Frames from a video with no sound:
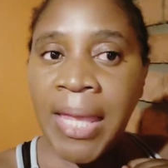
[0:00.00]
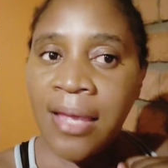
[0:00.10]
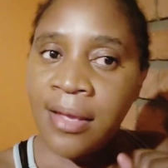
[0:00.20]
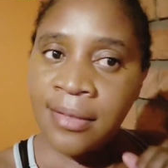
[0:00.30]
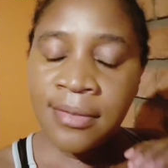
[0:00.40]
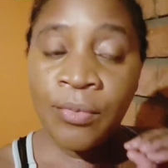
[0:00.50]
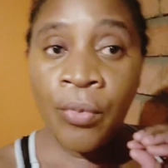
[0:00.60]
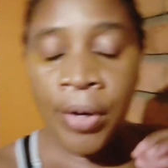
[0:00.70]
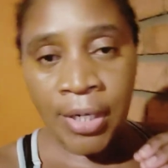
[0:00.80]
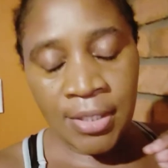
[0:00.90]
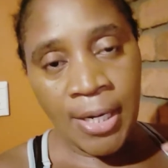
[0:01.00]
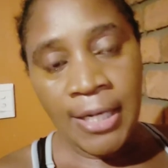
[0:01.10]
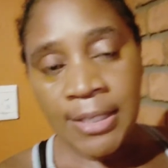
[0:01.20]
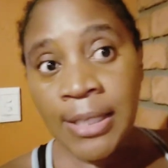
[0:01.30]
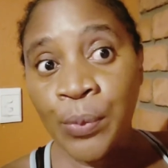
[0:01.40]
I enjoy doing this.
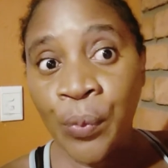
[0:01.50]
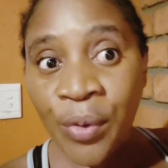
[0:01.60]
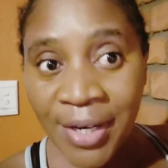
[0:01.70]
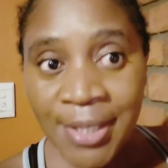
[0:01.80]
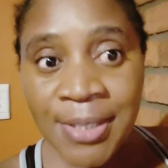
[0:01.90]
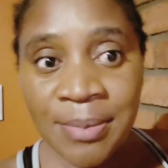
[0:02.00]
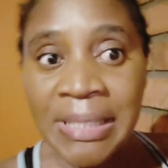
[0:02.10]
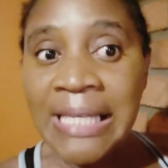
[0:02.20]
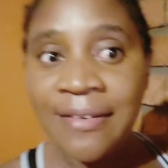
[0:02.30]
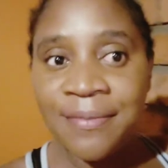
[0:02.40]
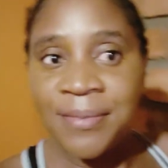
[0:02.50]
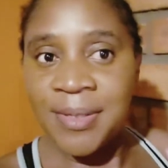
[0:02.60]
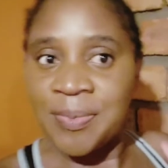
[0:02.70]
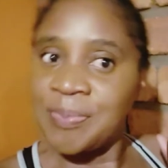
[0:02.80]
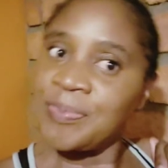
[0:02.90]
Try it out. If you